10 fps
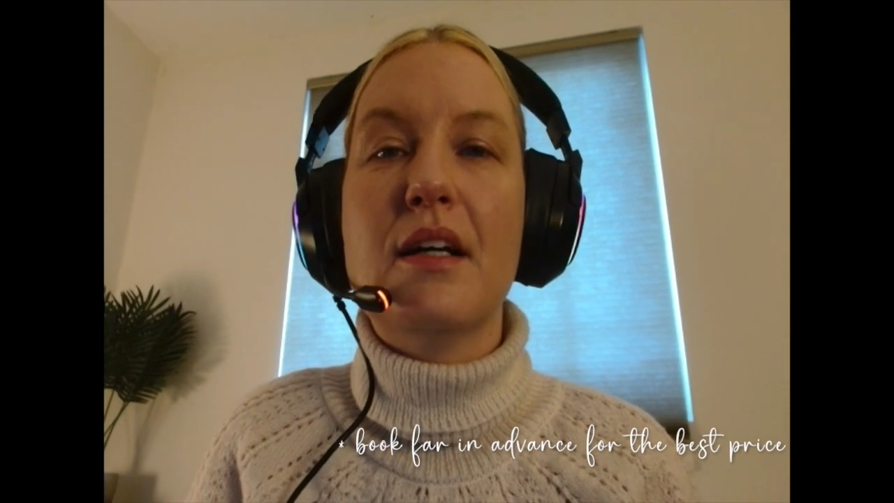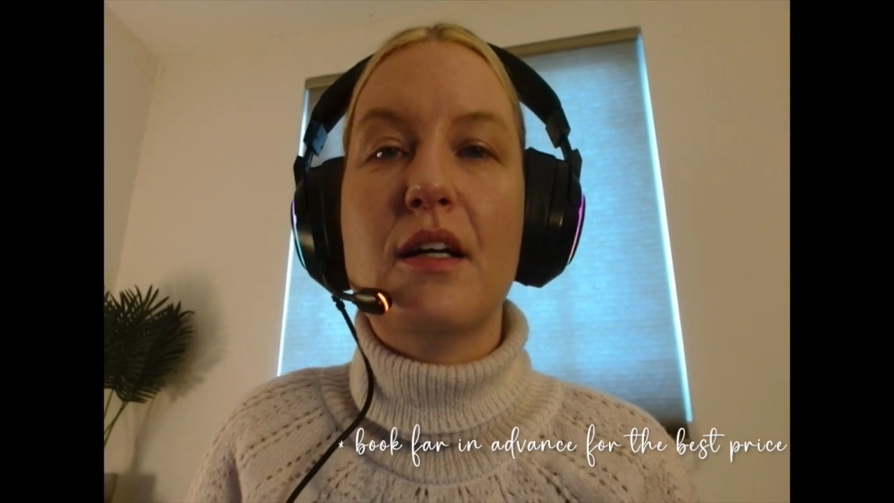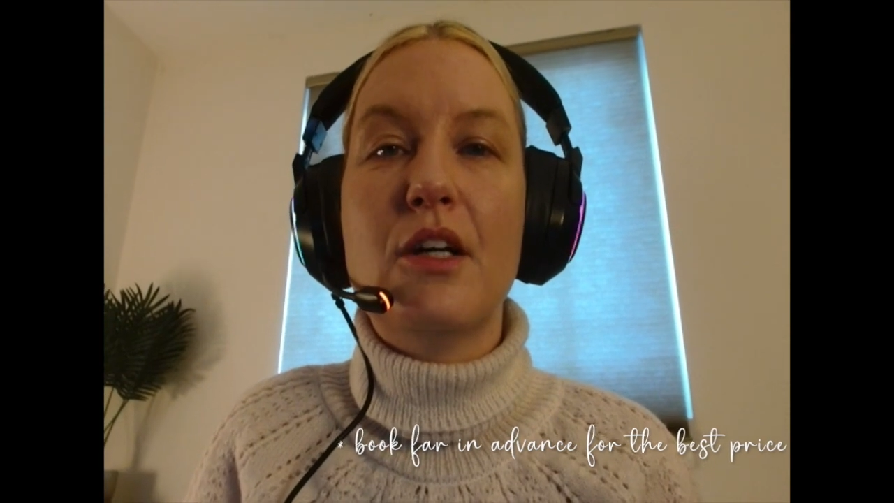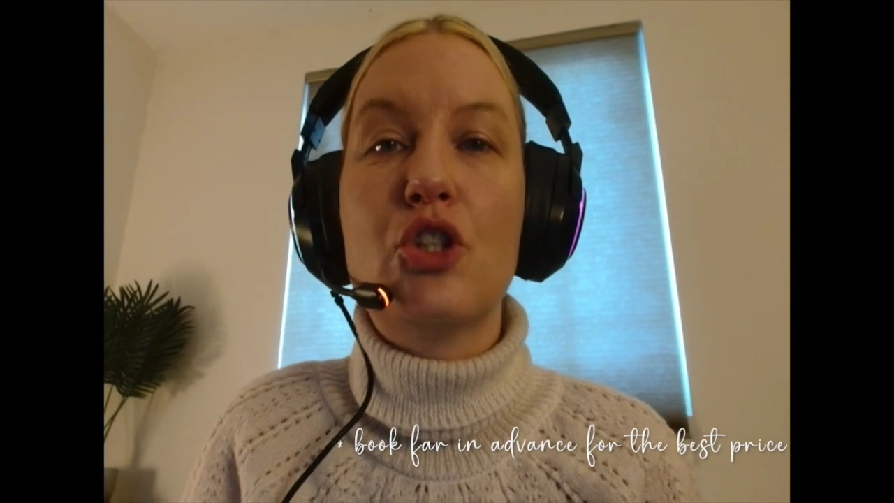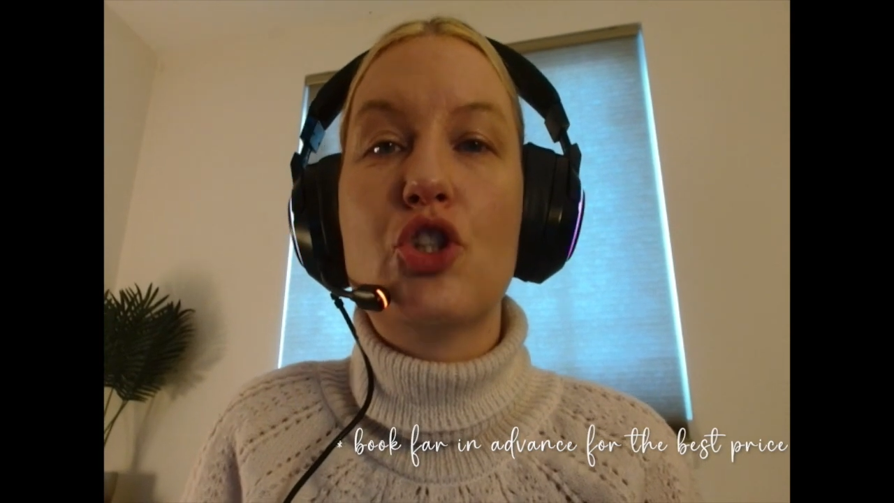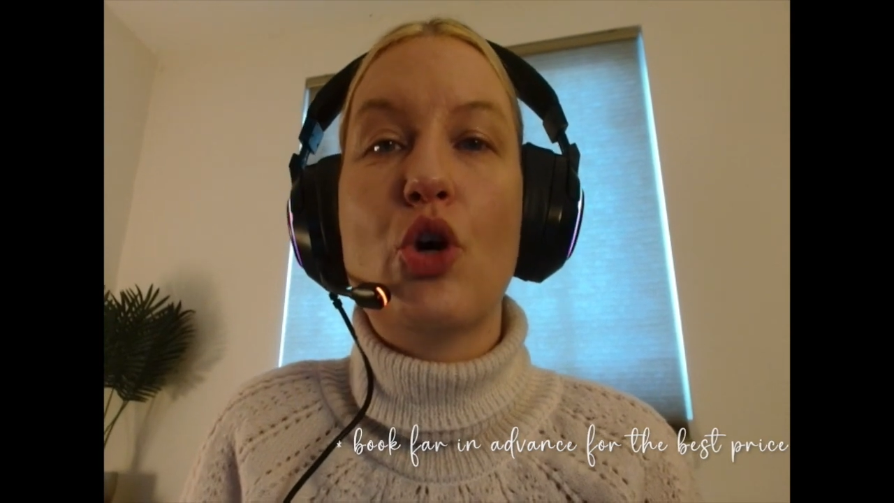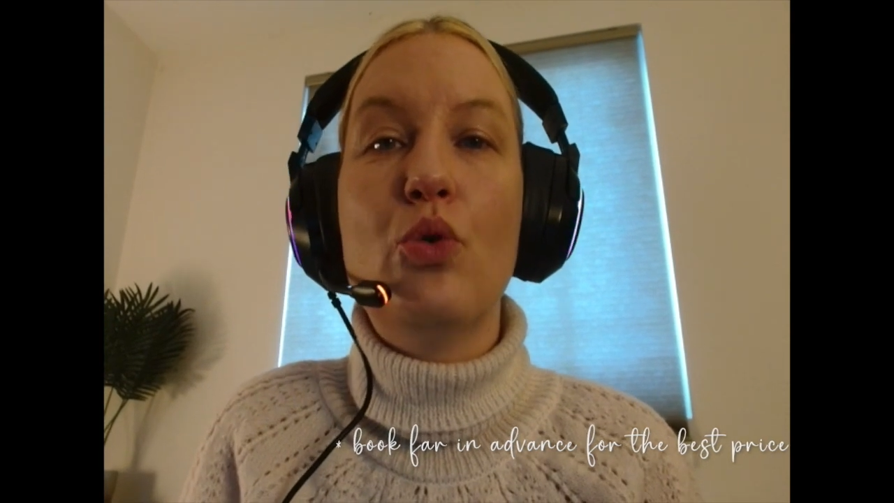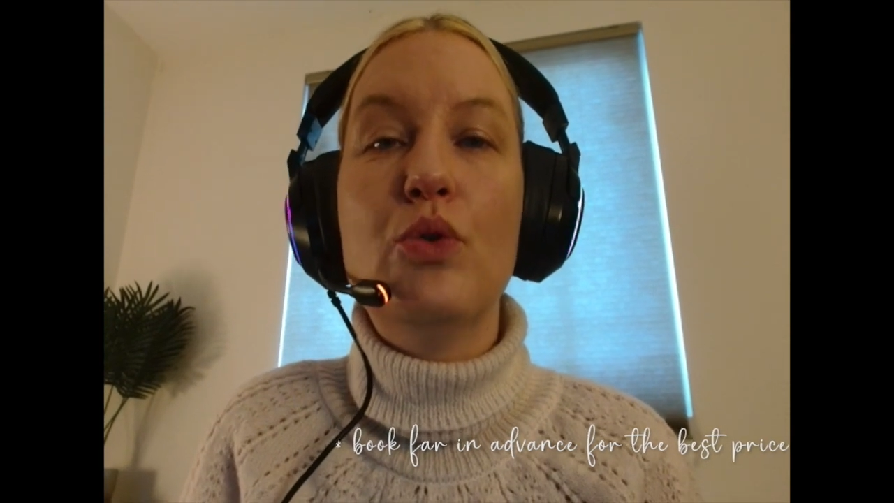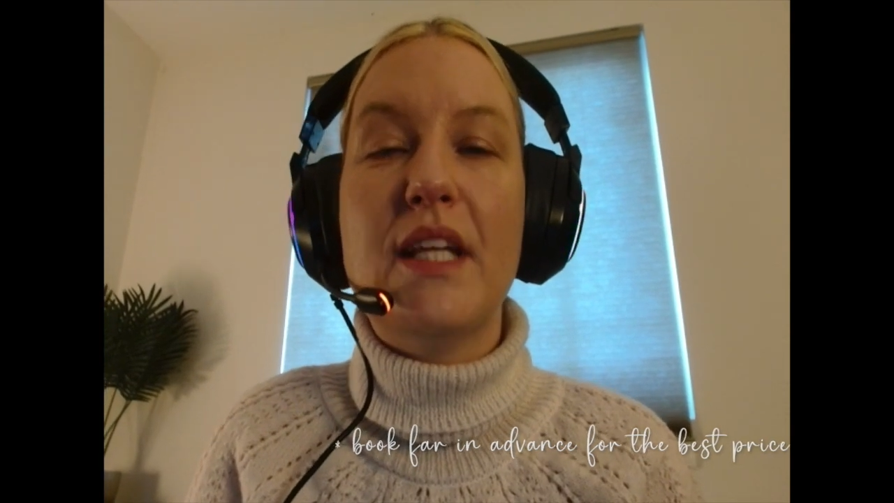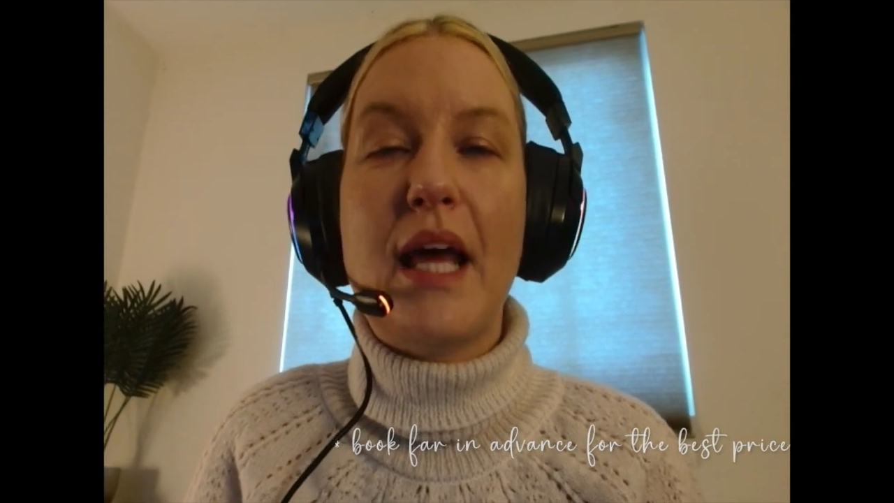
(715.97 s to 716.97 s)
a
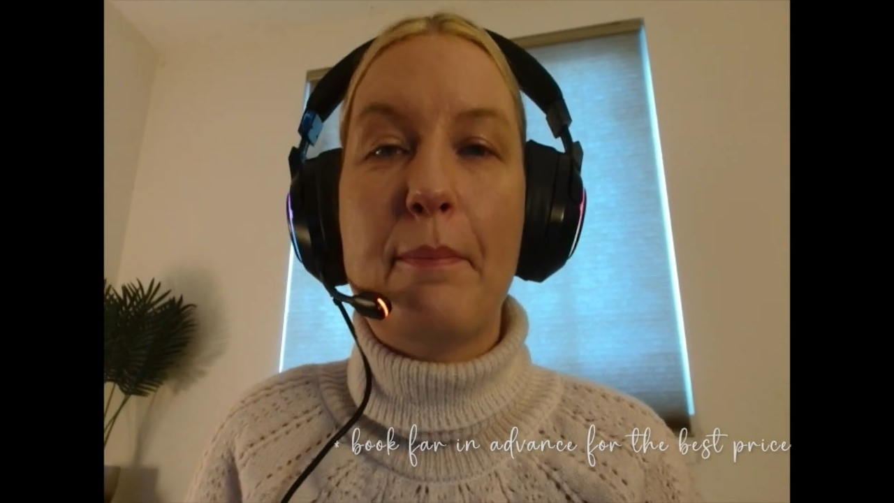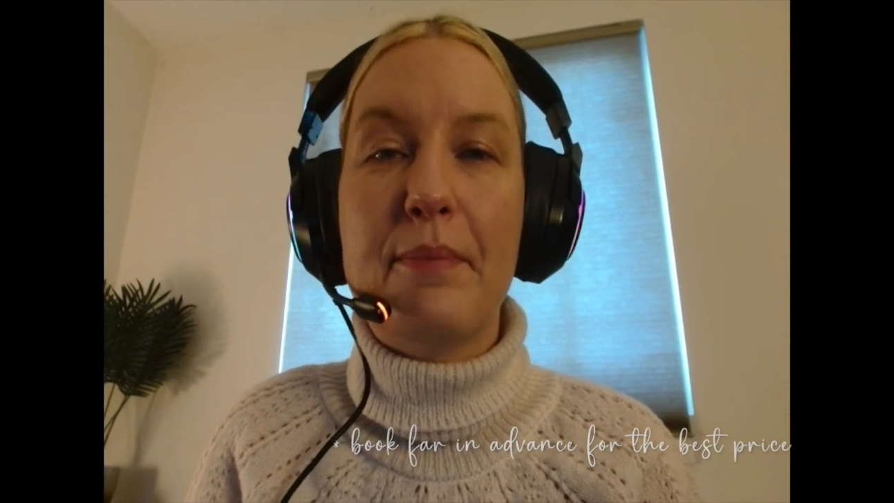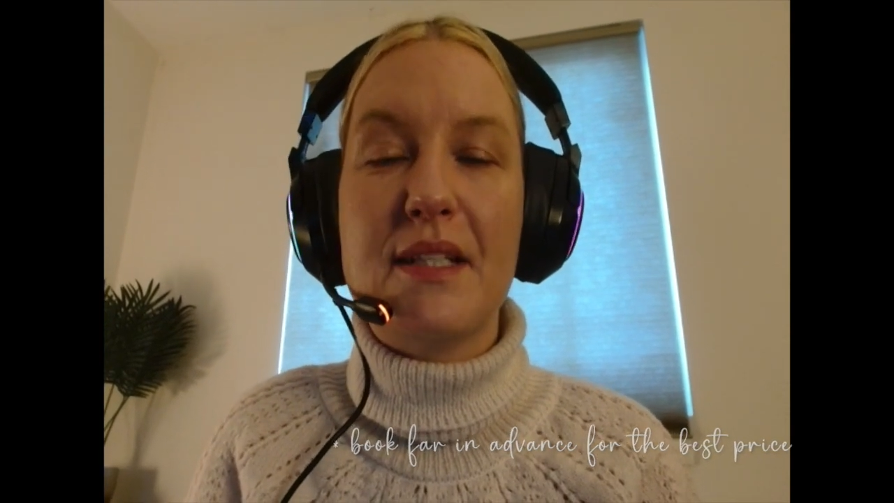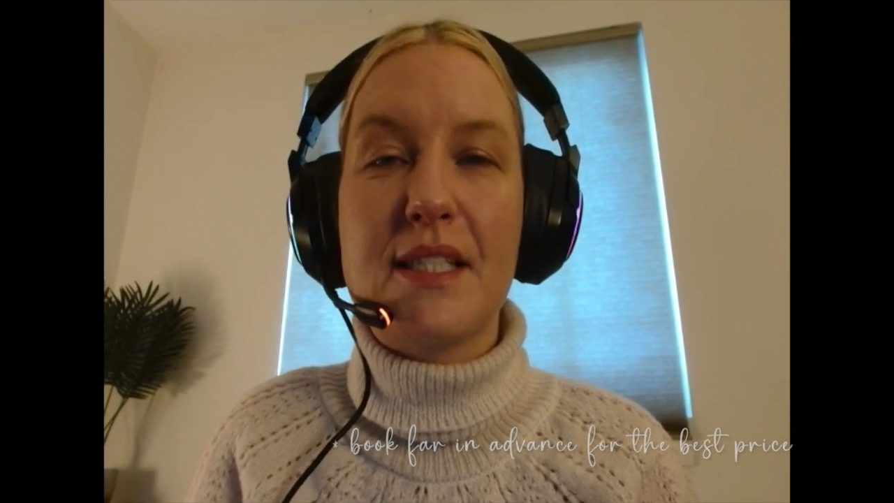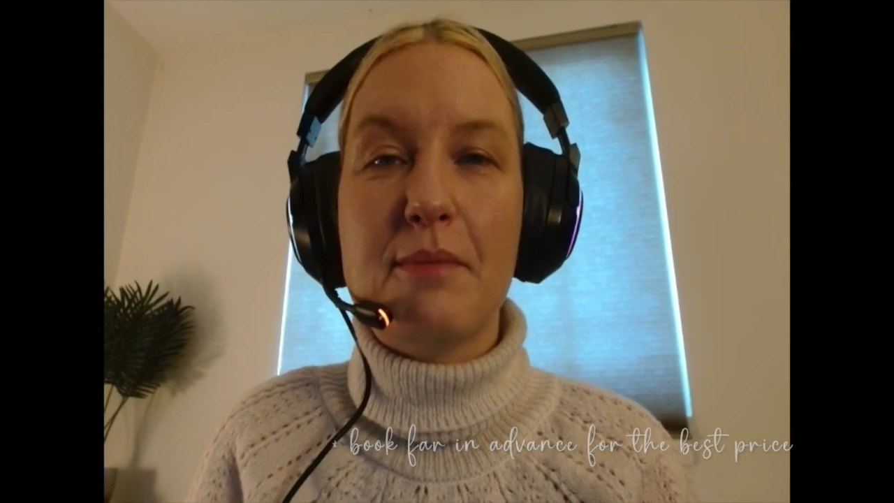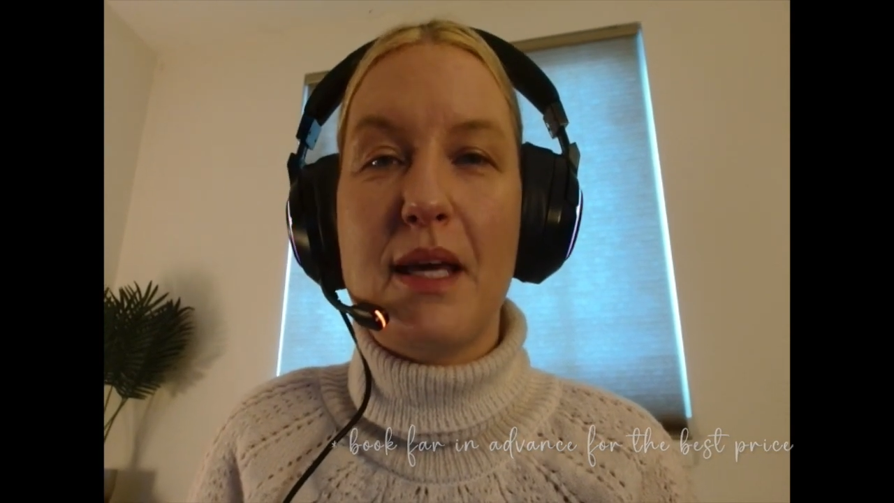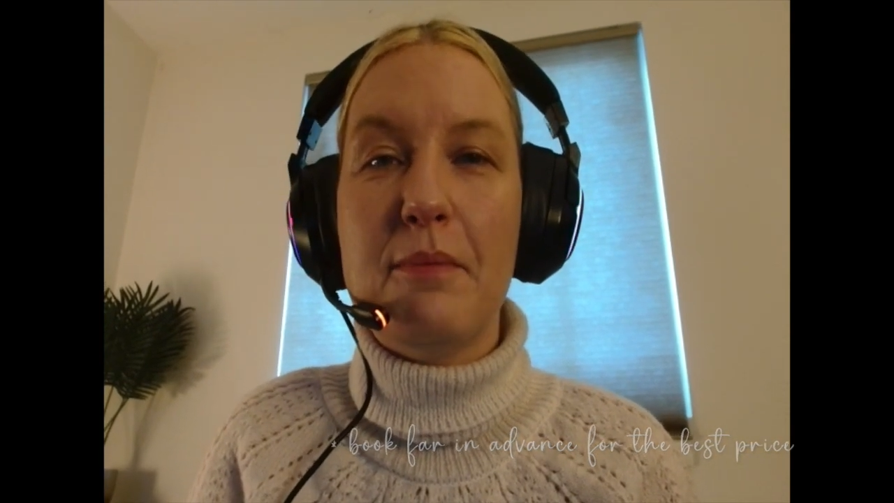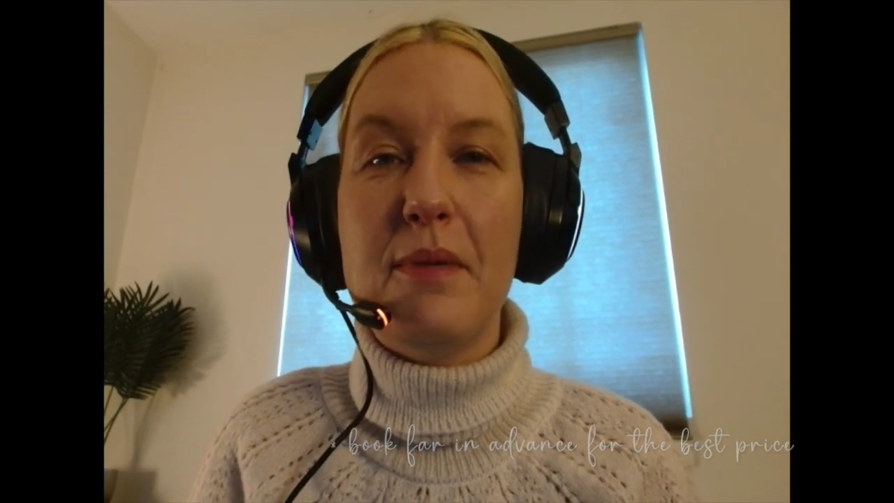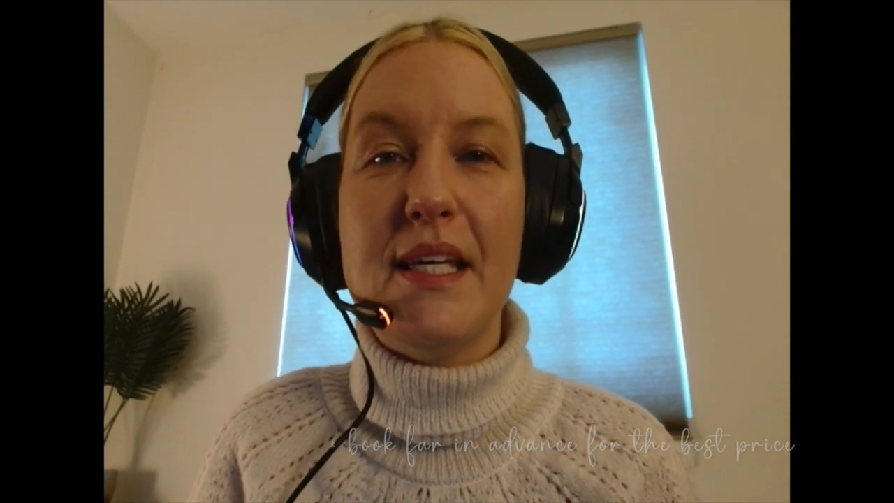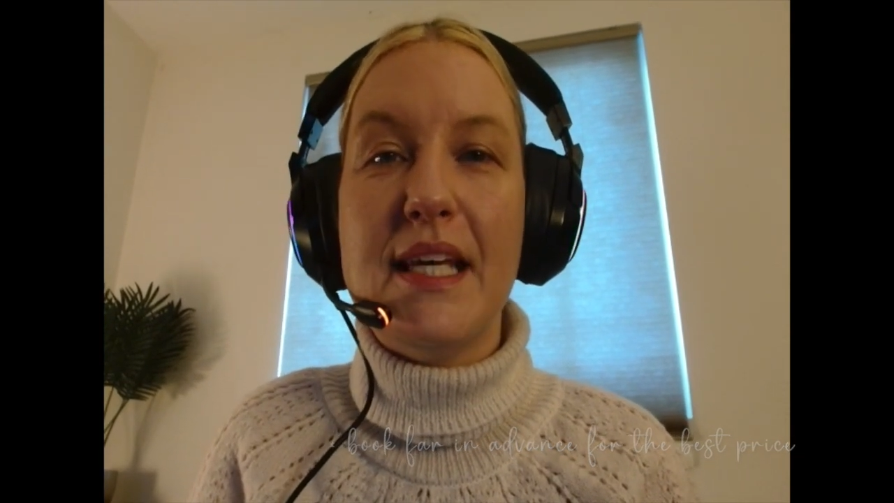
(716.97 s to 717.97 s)
show that happens maybe